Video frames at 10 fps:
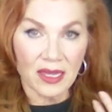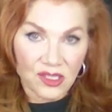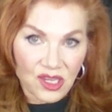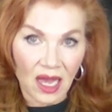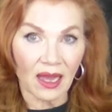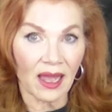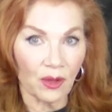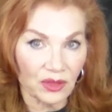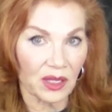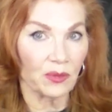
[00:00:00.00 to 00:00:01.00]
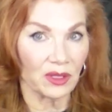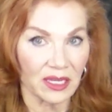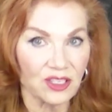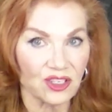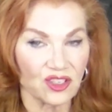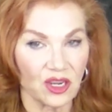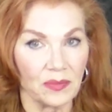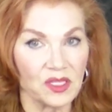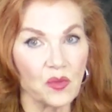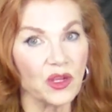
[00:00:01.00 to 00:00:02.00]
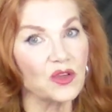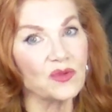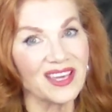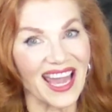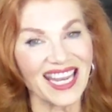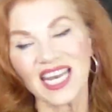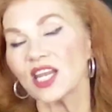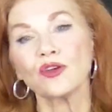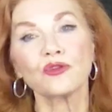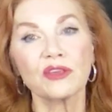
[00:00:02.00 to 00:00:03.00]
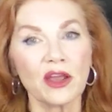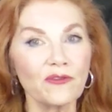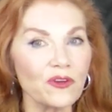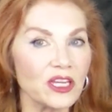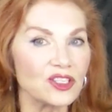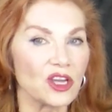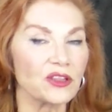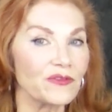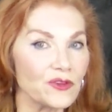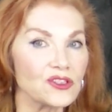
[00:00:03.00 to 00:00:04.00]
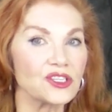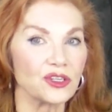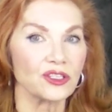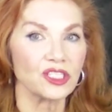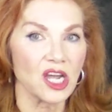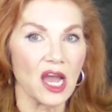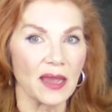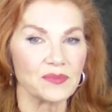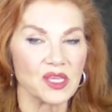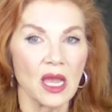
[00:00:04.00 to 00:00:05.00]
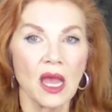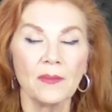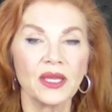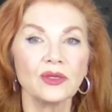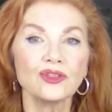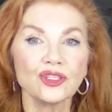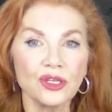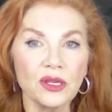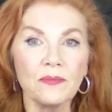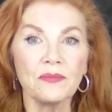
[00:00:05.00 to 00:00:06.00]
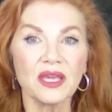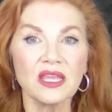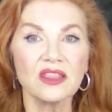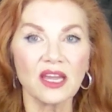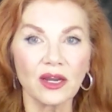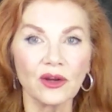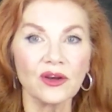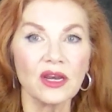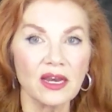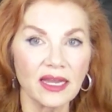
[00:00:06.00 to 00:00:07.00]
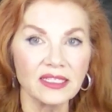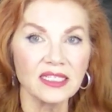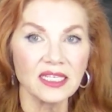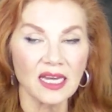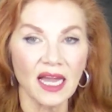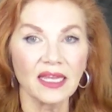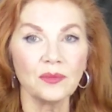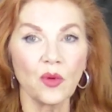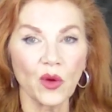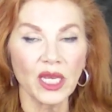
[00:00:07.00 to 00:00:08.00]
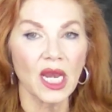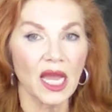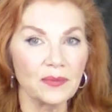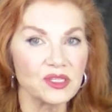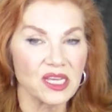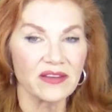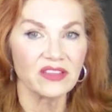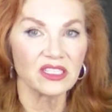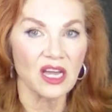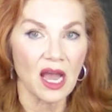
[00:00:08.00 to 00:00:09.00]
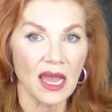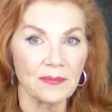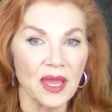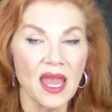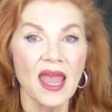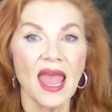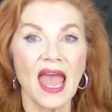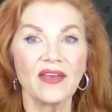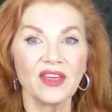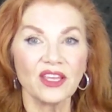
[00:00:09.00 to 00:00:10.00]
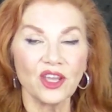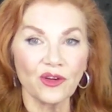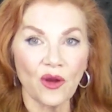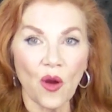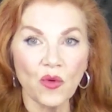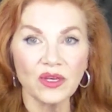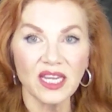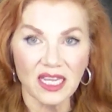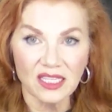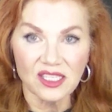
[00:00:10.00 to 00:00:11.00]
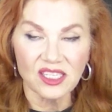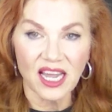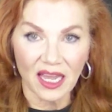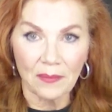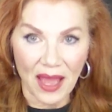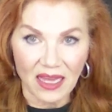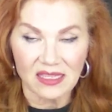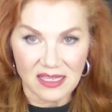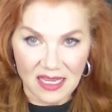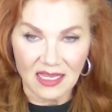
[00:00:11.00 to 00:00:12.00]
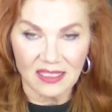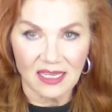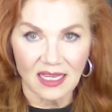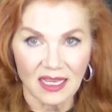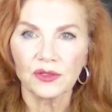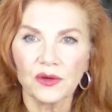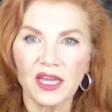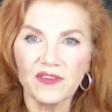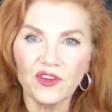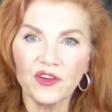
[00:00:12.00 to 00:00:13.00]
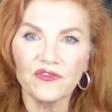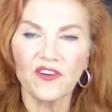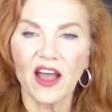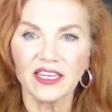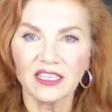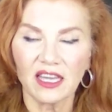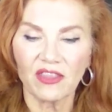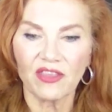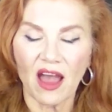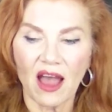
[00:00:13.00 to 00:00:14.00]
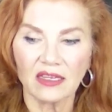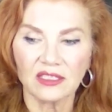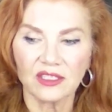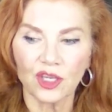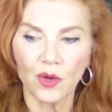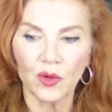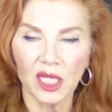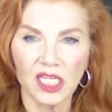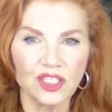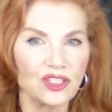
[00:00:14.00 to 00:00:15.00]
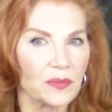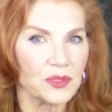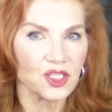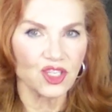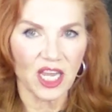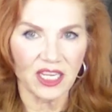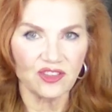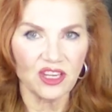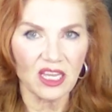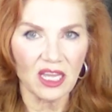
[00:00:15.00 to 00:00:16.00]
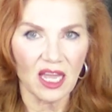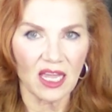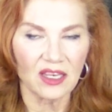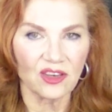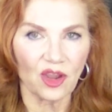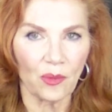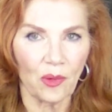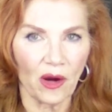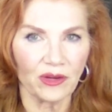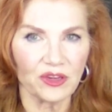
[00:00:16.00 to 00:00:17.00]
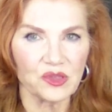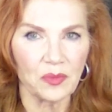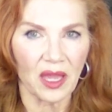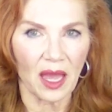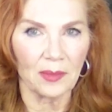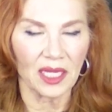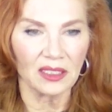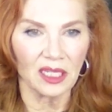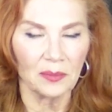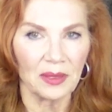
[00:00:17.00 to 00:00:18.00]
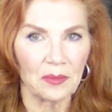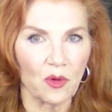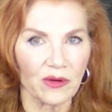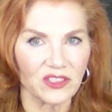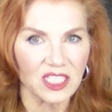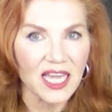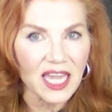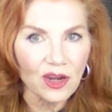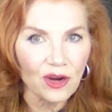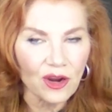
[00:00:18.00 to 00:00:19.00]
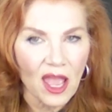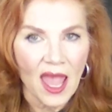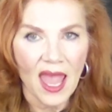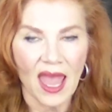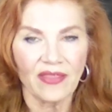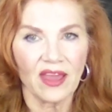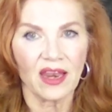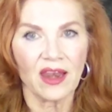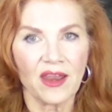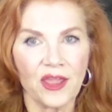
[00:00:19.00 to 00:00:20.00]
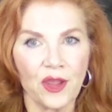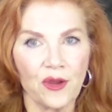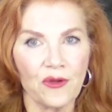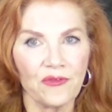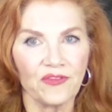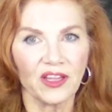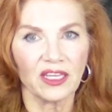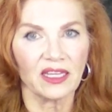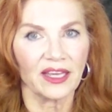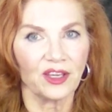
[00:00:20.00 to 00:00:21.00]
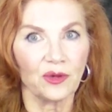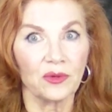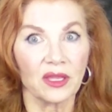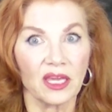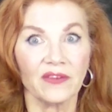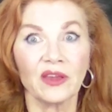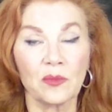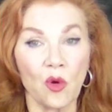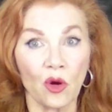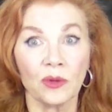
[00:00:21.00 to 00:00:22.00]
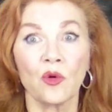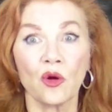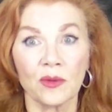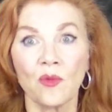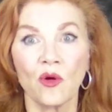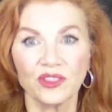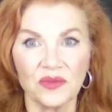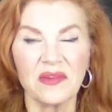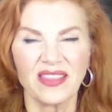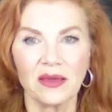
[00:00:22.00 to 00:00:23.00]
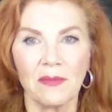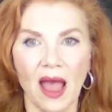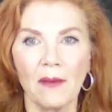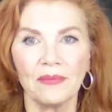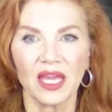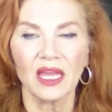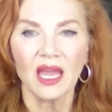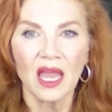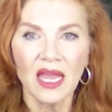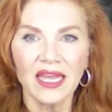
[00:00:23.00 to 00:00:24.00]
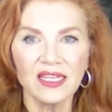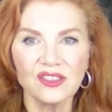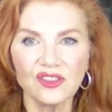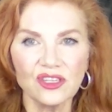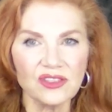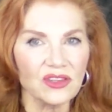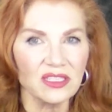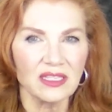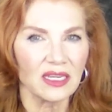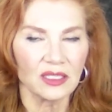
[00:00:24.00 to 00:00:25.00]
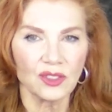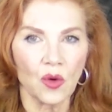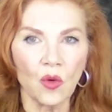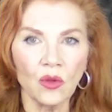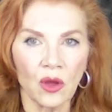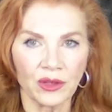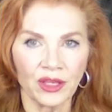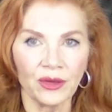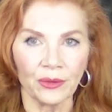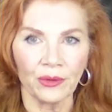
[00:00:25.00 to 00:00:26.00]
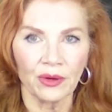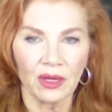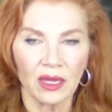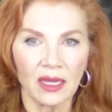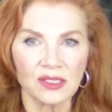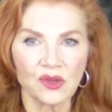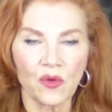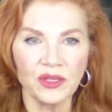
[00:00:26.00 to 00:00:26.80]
is a healthy relationship, is when you get it and you're there for each other for certain times, but you shouldn't be there ninety-nine point nine percent of the time and then your own needs take a back seat. So if you're finding that your relationship is changing and your partner's becoming a little bit more of a taker, and then you're feeling like you're giving more and more and more to make them happy, it's just going to take a toll on you. It's